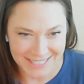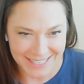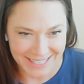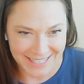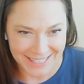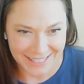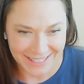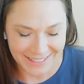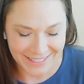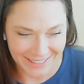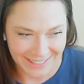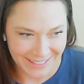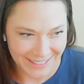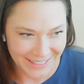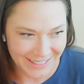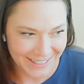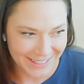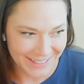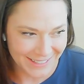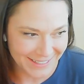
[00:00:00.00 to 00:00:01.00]
in
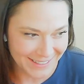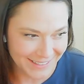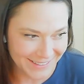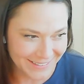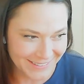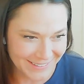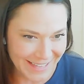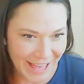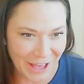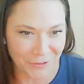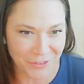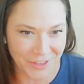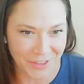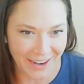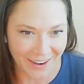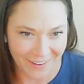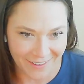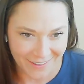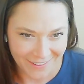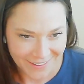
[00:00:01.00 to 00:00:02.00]

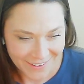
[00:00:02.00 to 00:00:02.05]
healthcare.